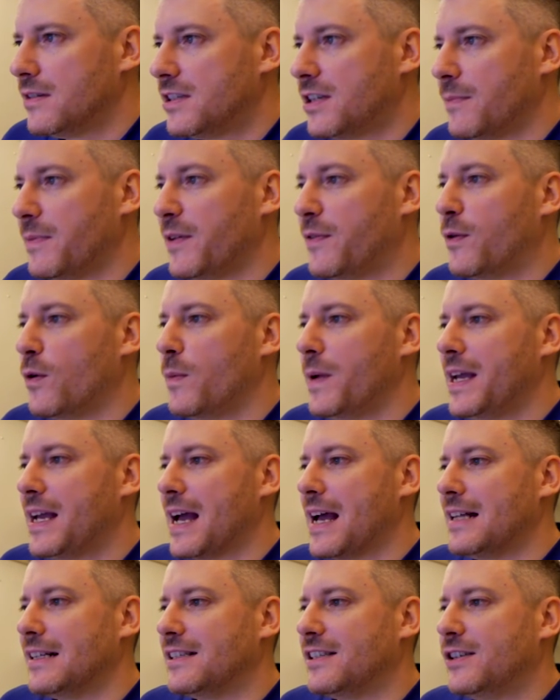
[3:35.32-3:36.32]
So before we
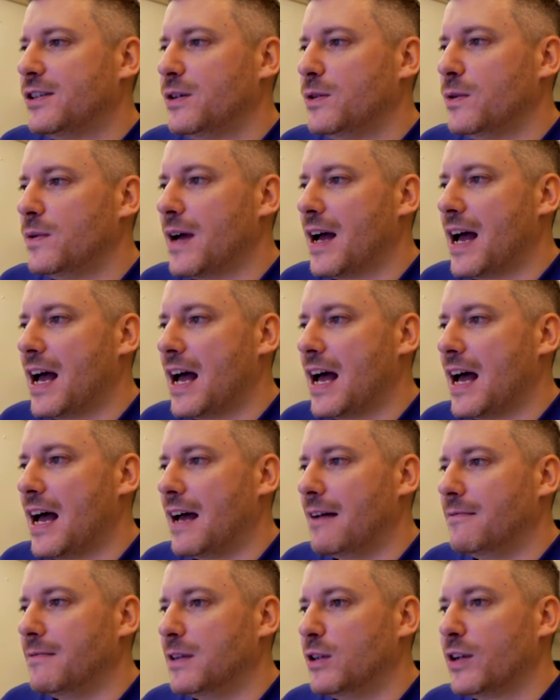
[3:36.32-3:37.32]
get to
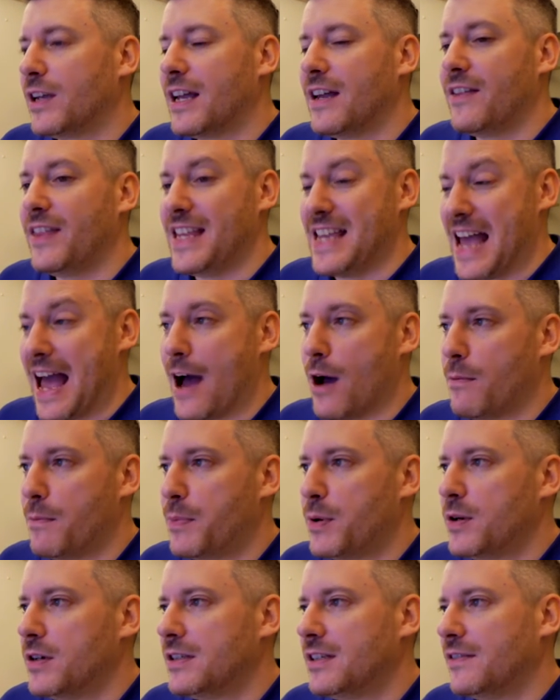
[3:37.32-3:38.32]
uh, looking at the
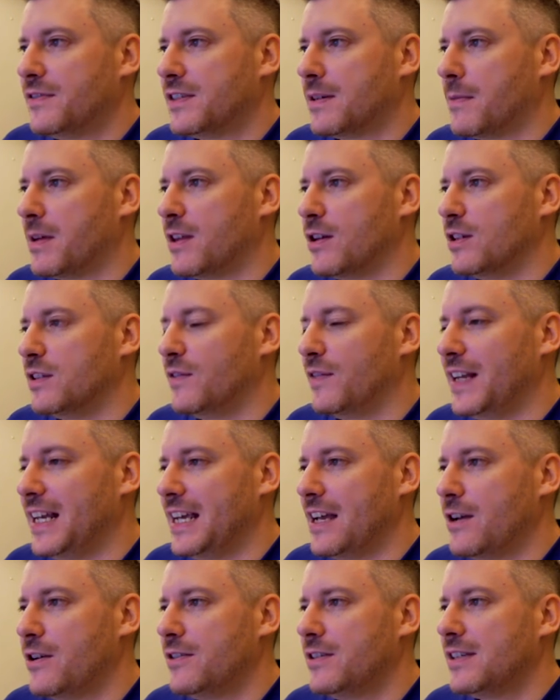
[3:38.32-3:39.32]
output of some of those
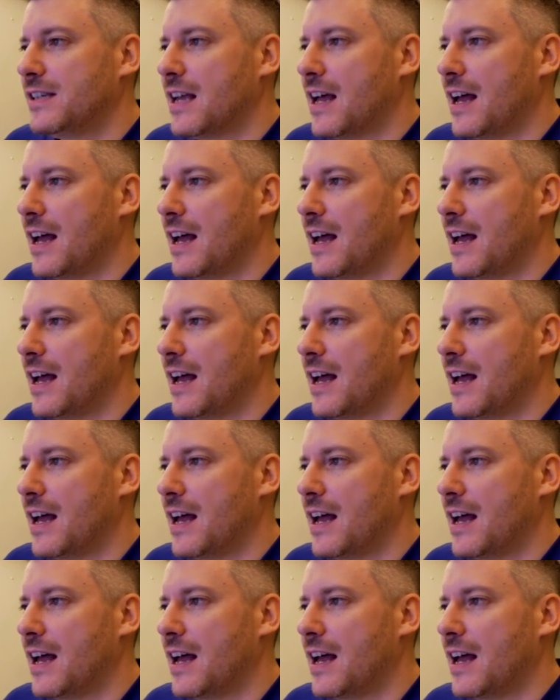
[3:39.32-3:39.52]
videos,